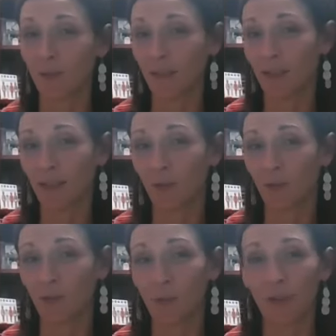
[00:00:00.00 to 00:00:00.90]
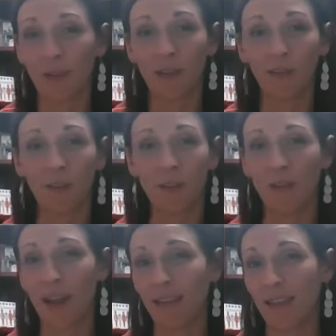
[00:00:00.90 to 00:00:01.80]
of the sort of political
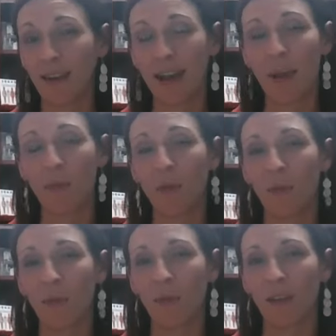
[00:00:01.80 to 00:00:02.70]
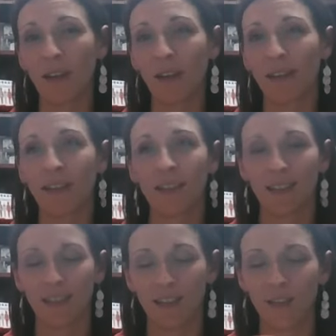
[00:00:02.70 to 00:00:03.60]
divide that had happened, we're really
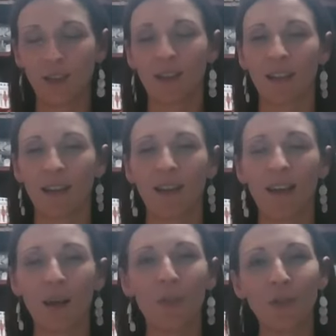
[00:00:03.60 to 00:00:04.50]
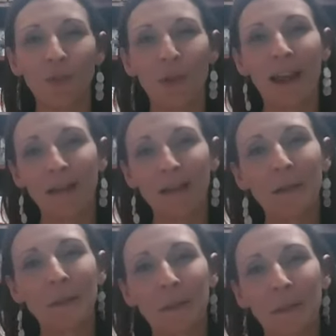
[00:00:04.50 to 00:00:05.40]
just got a lot of pushback.
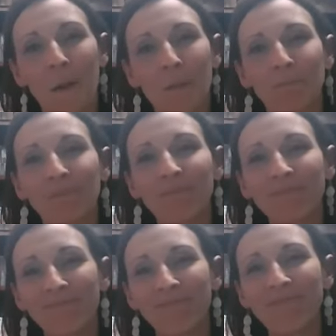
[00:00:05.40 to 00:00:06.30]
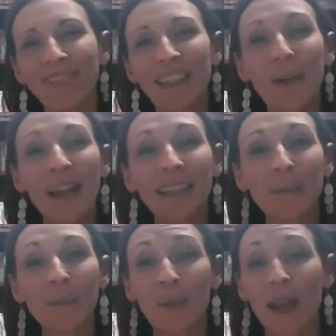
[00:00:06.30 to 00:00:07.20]
So I
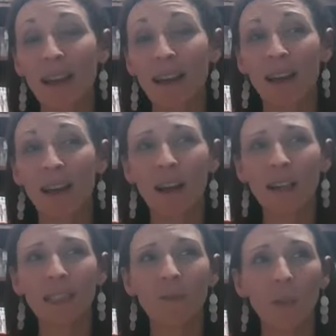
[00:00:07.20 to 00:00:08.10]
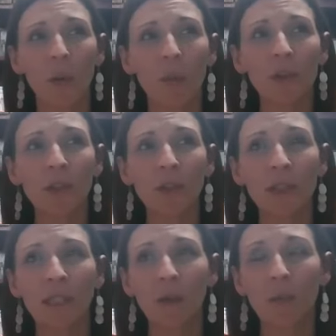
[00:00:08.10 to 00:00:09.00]
stepped away, and honestly, from a personal
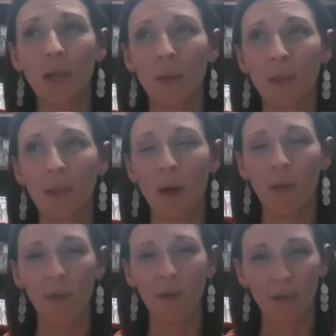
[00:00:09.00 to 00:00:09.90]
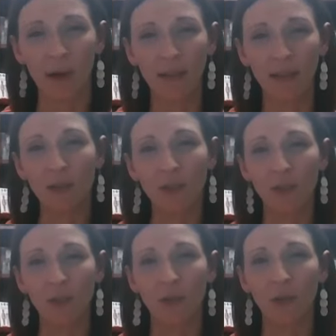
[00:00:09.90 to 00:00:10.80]
standpoint, it was probably the right thing to
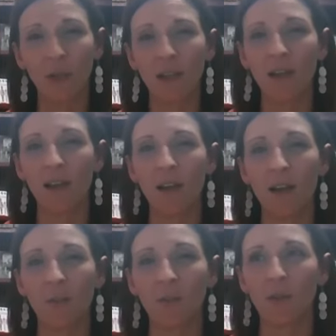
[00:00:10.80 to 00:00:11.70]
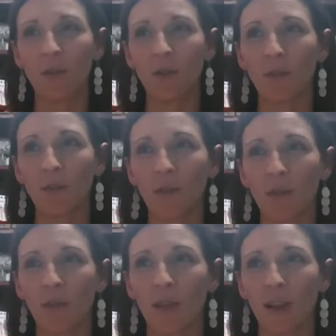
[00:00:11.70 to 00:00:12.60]
do. You sort
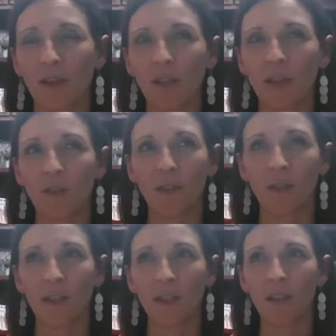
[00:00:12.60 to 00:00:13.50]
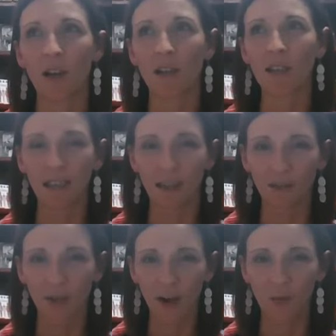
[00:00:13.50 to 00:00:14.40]
of find yourself in this toxic
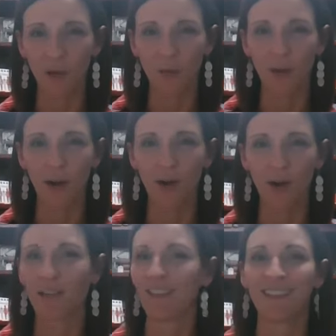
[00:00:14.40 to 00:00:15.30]
environment where